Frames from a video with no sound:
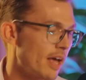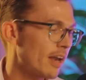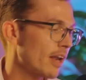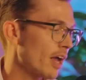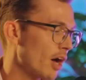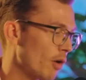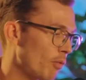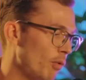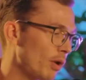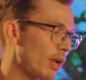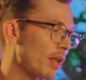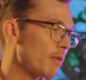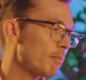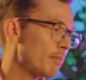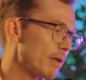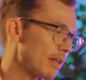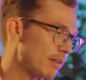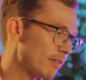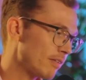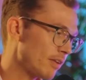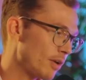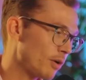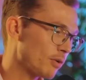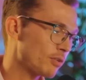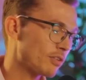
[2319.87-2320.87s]
Now, I will
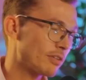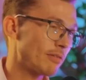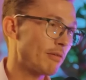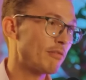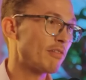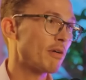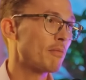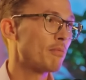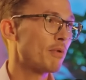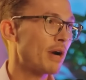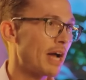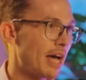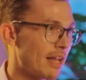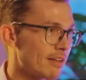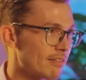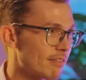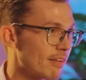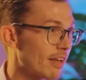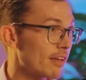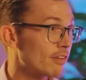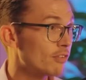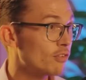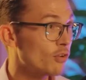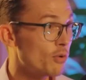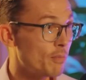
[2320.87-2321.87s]
admit, some of our brands
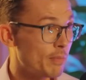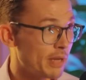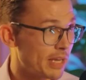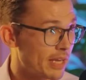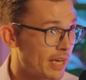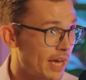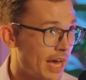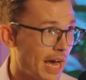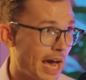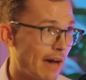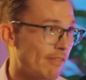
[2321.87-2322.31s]
like Tumi